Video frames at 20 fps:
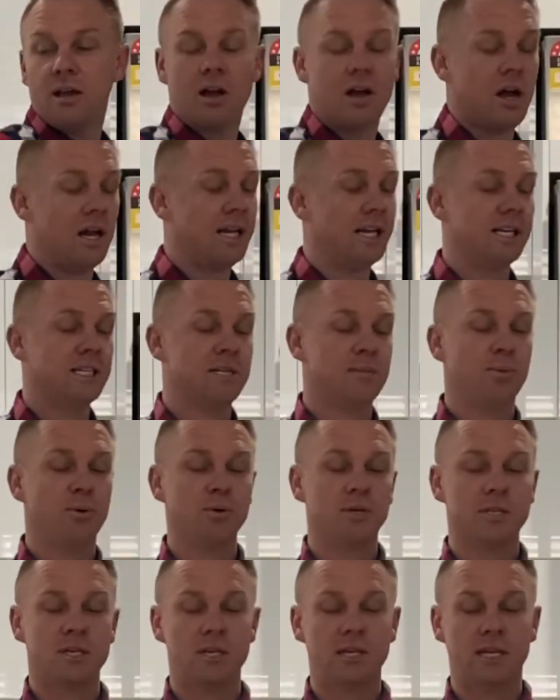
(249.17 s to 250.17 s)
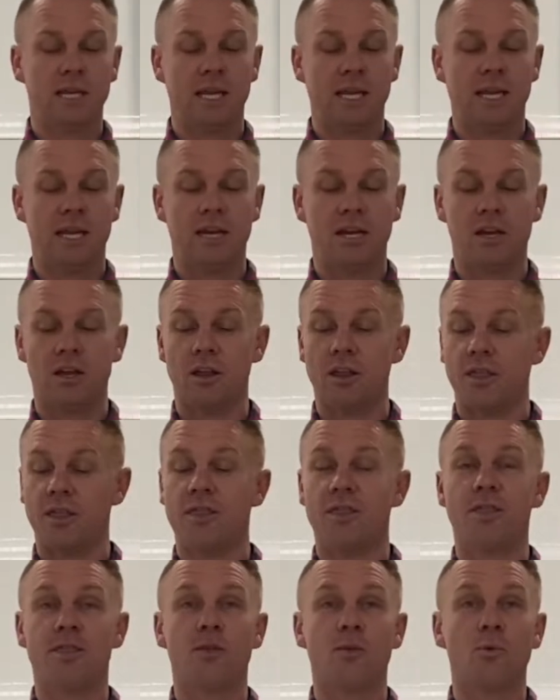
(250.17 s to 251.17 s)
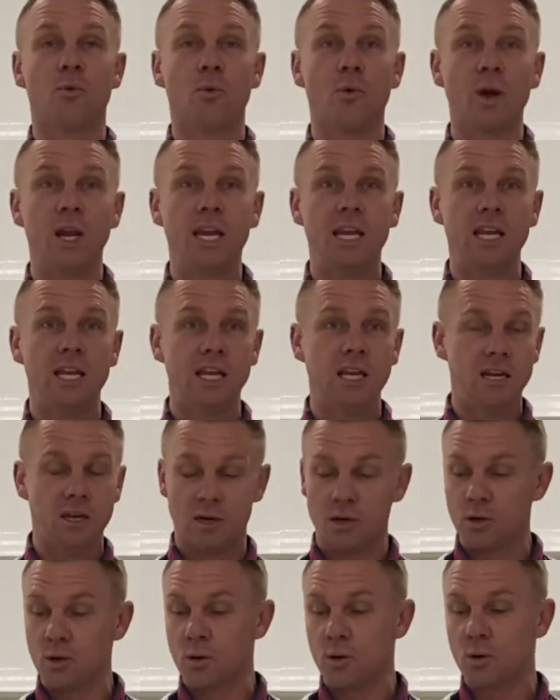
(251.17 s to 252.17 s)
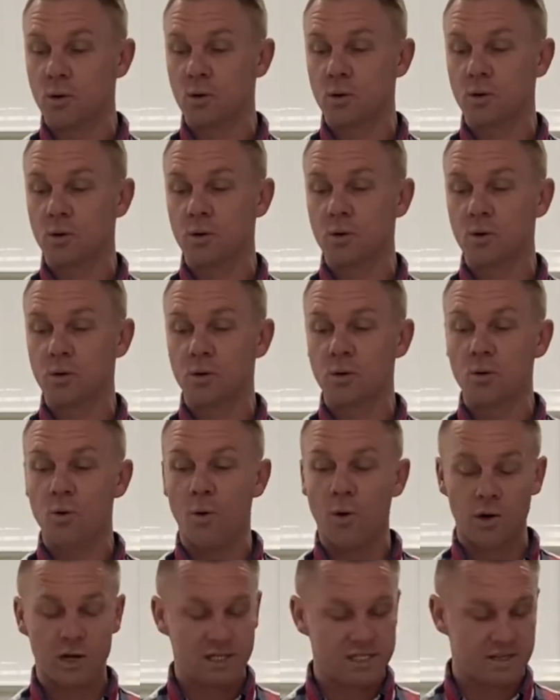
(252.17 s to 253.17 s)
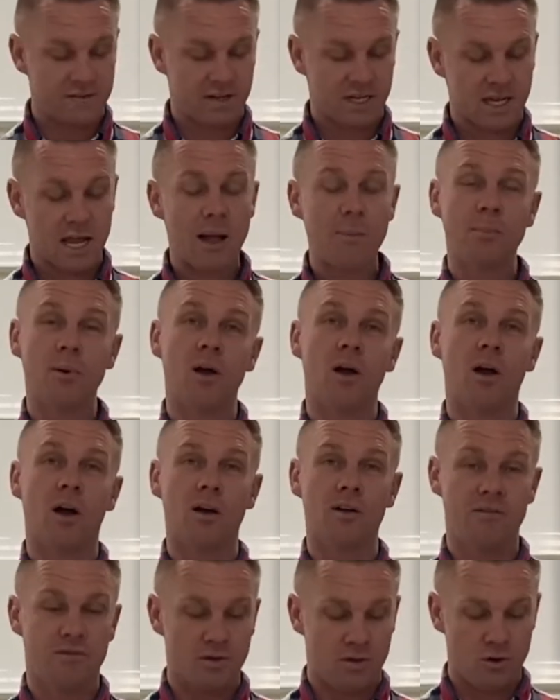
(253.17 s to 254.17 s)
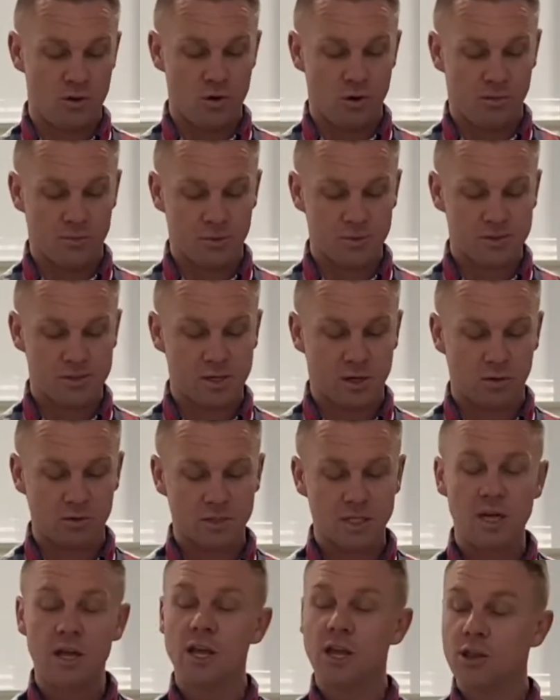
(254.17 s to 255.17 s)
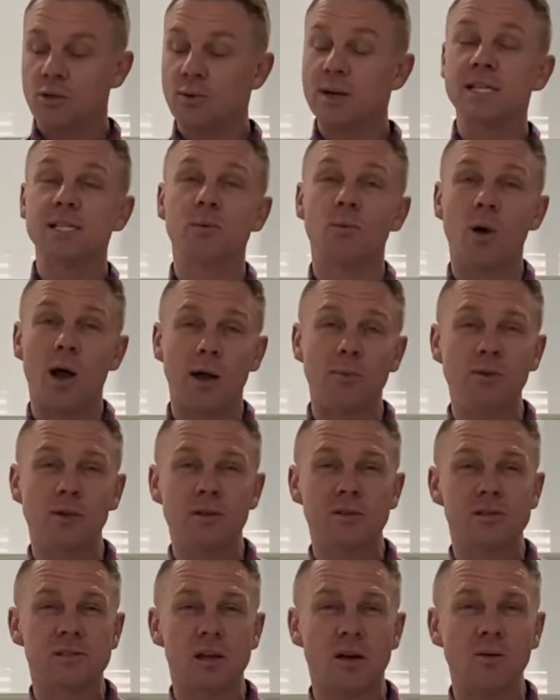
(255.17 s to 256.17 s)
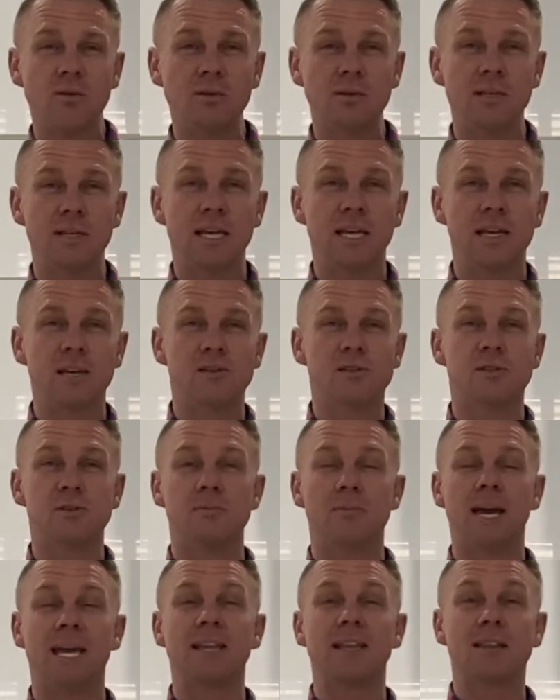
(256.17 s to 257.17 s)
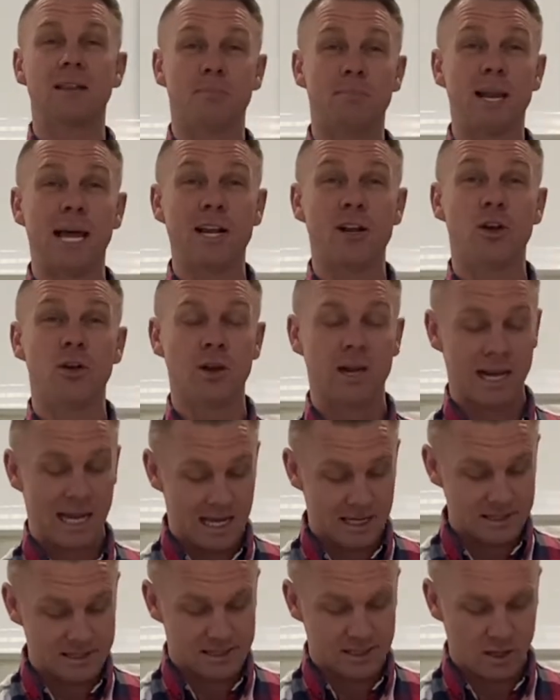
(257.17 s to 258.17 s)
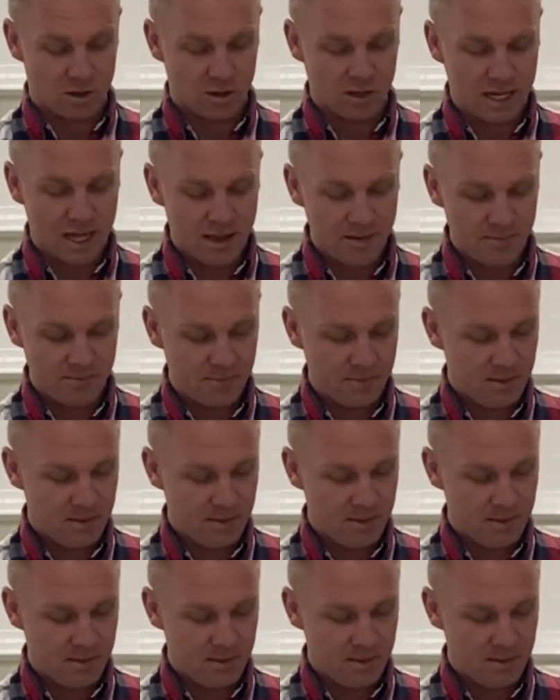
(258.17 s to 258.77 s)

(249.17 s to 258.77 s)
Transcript: I need to put in 3/4 of a cup of normal salt. The reason why we use salt is to make the Play-Doh last longer.